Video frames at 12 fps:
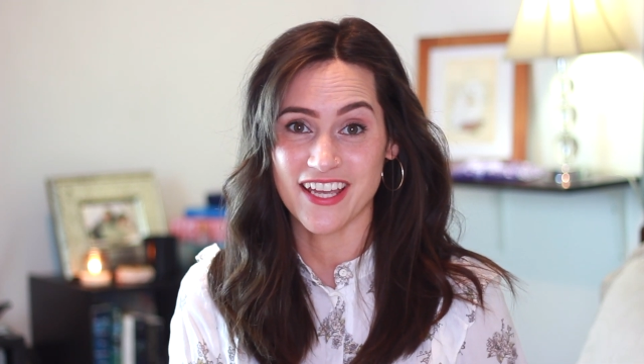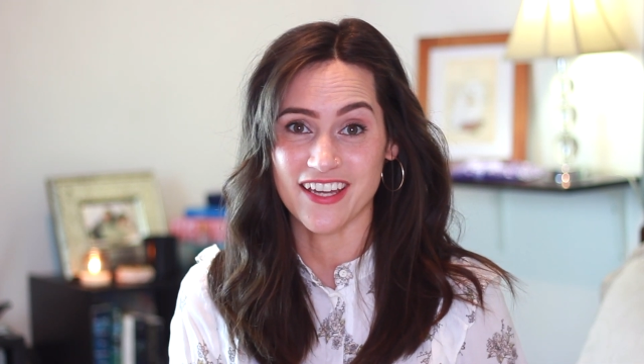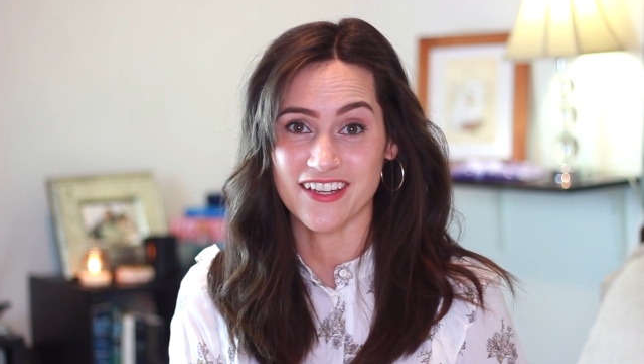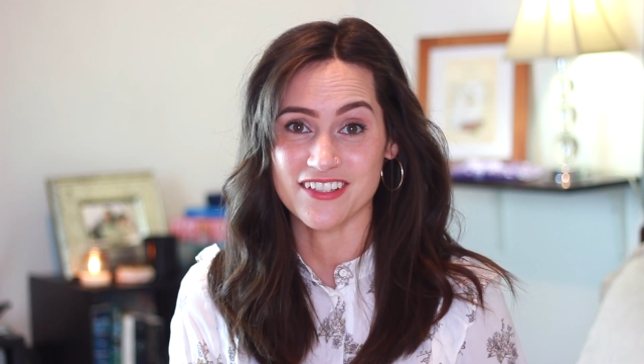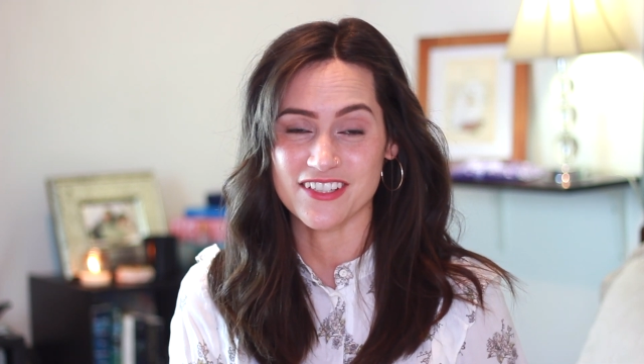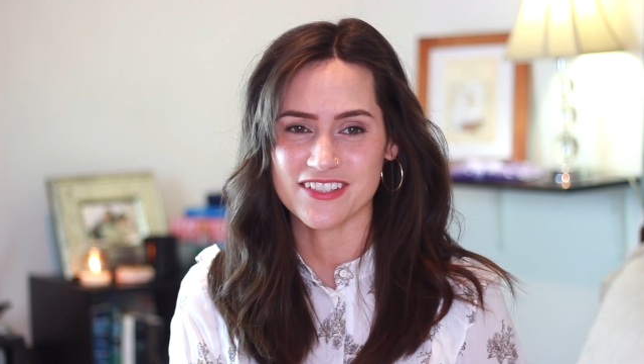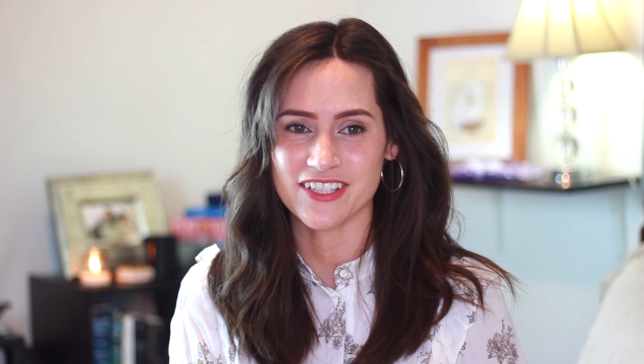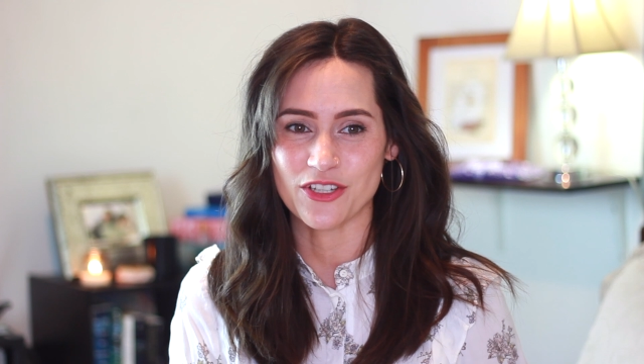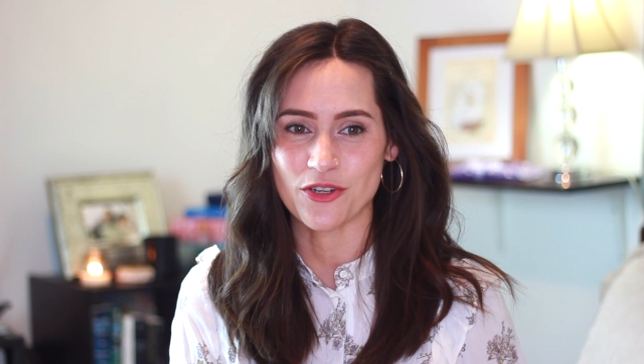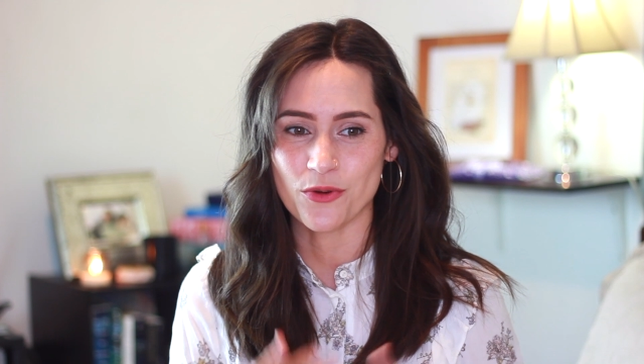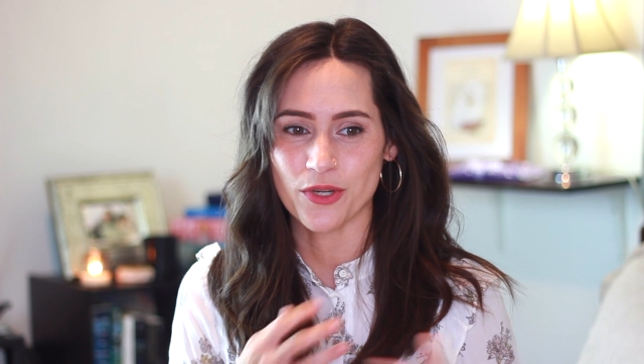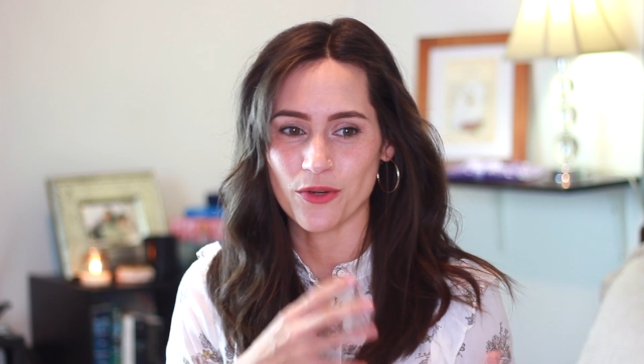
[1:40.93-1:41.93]
And it's like a
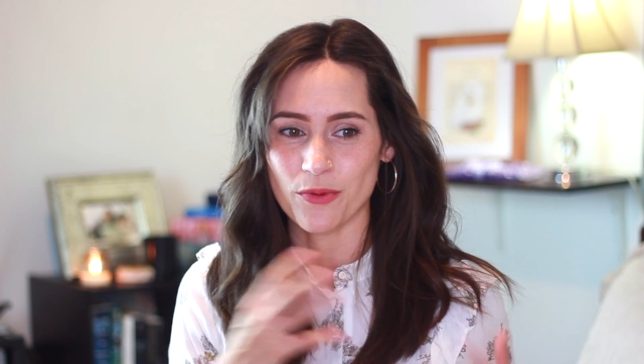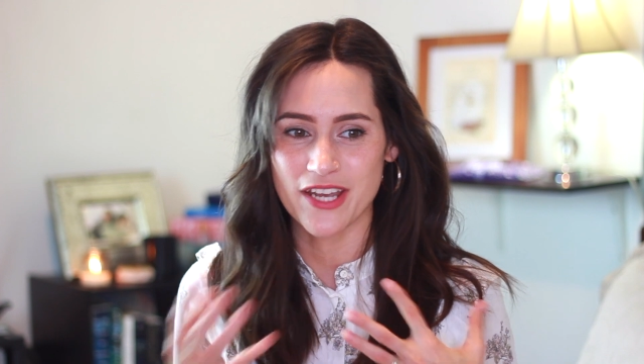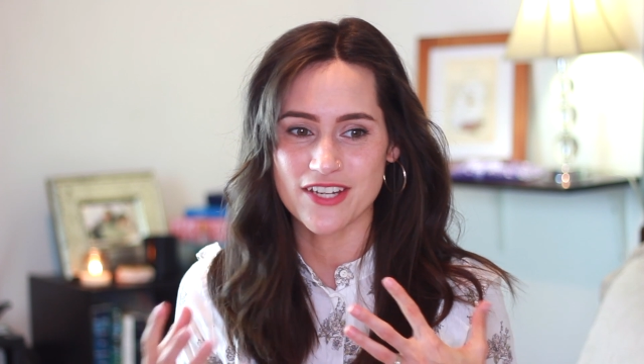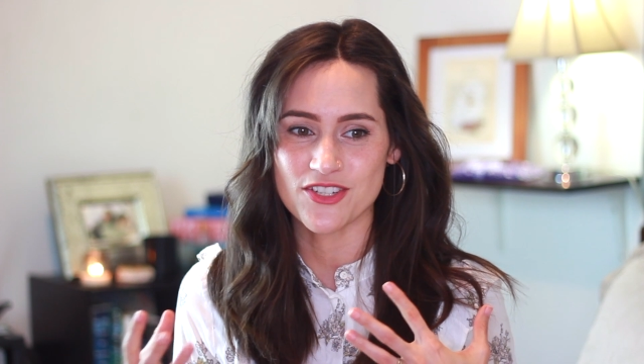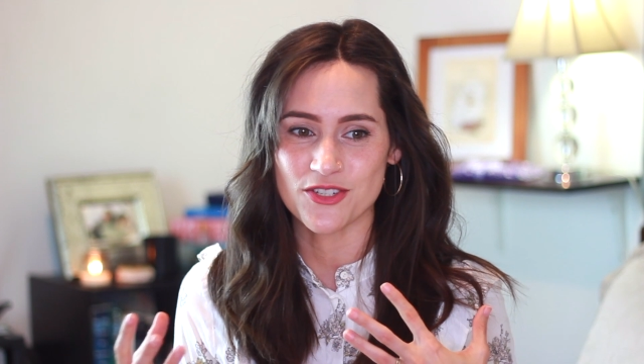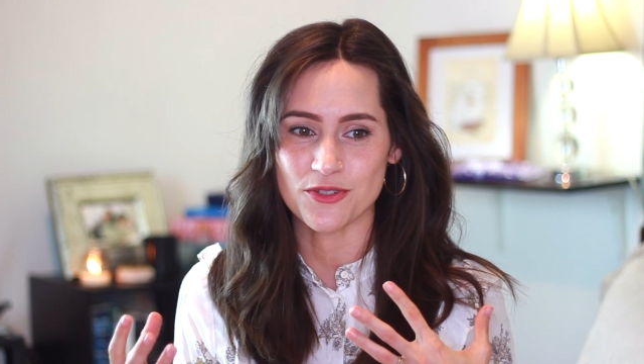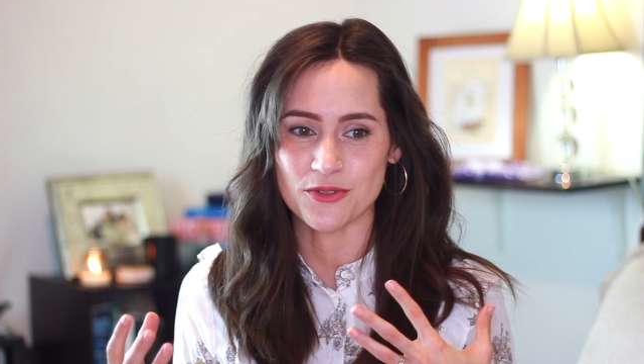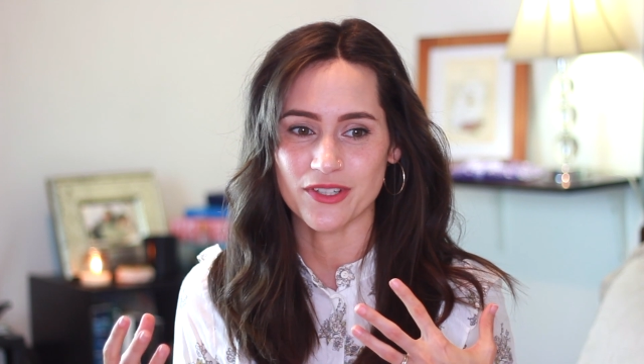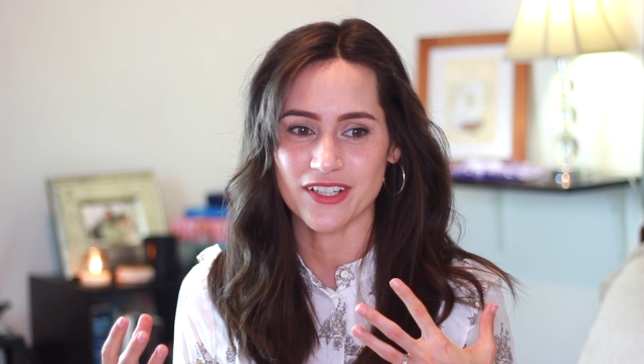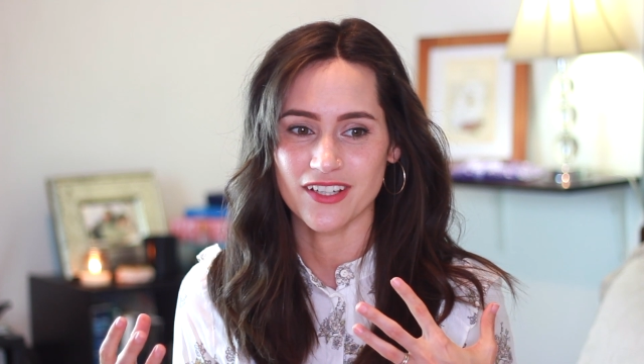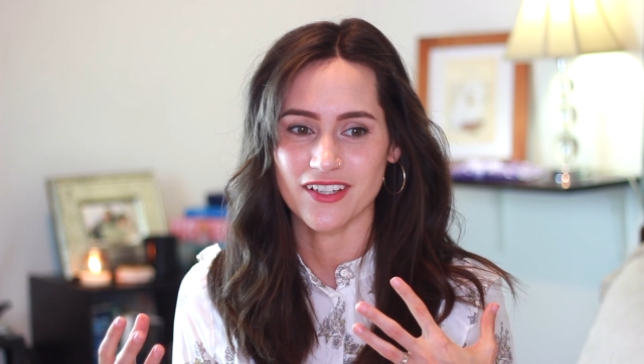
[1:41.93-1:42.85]
quick way to